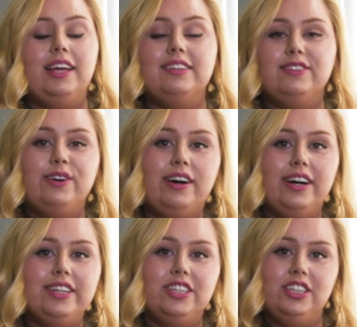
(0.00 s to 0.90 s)
It's not
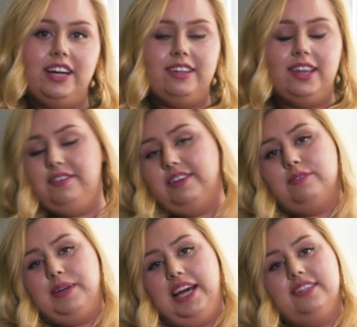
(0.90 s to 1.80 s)
high to share the
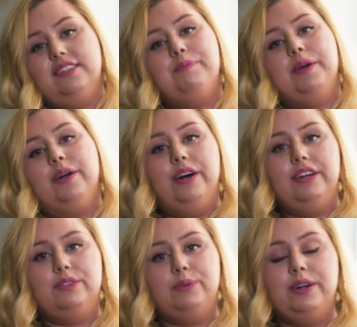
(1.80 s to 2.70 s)
living space
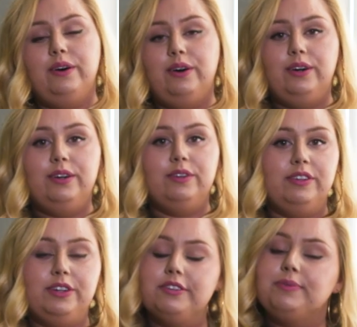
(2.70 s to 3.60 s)
because we're all
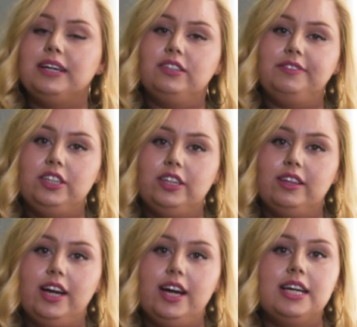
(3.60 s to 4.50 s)
really respectful of each
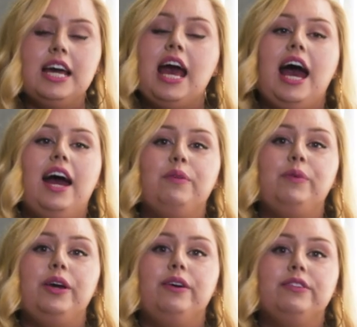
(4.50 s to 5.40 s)
other
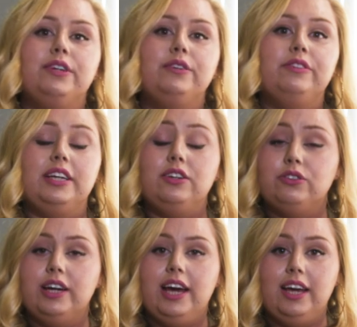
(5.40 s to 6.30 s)
and we also really
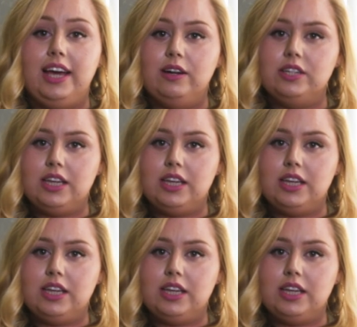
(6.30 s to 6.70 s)
enjoy hanging out